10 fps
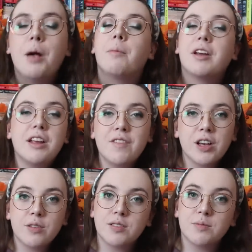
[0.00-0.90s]
but it
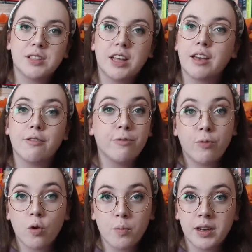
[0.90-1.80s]
even goes up to like
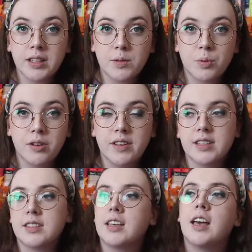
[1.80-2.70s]
four minutes
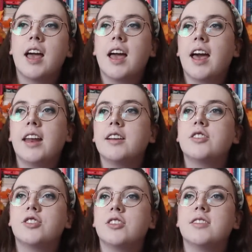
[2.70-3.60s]
previously, and
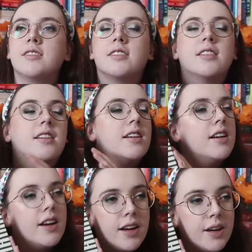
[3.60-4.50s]
it's just,
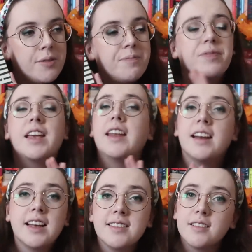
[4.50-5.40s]
and
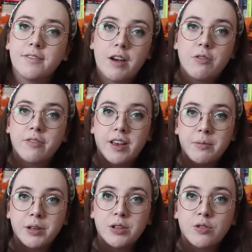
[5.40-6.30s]
it has the found
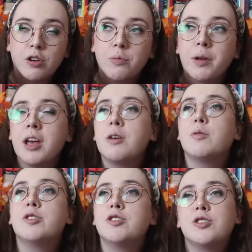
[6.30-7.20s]
family trope,
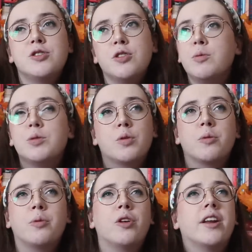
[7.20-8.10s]
which is just so
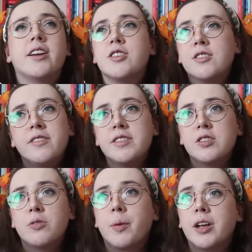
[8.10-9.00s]
adorable, and I just love it
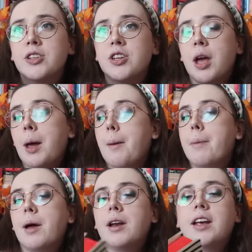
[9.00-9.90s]
so much.
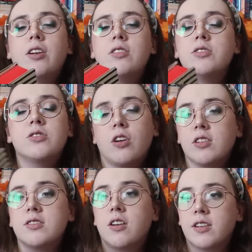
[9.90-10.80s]
But it all
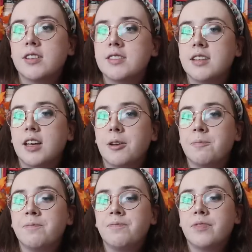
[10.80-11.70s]
starts,
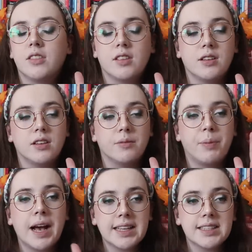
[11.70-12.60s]
honestly, the
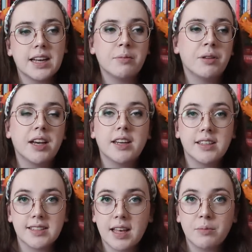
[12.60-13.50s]
past timeline
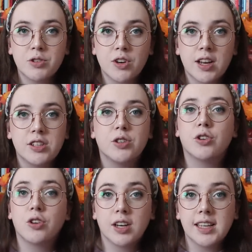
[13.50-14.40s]
is them trying to
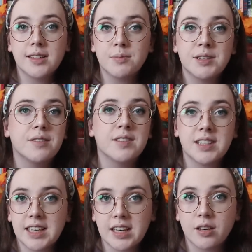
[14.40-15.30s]
create themselves
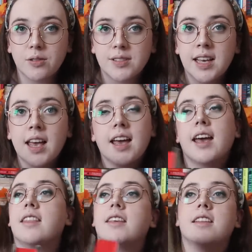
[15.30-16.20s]
into E Os,
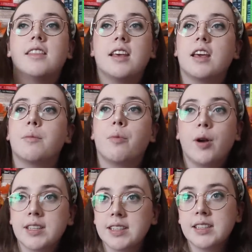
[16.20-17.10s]
and then the
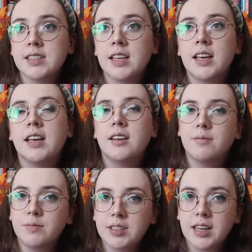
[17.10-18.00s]
present,
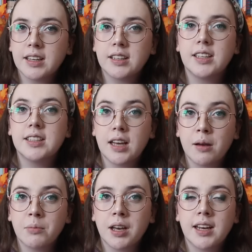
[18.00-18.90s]
technically,
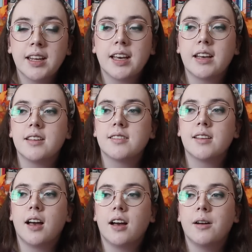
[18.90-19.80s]
timeline is
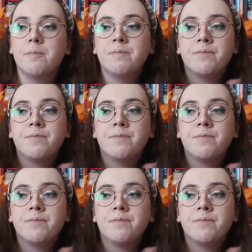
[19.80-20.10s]
uh,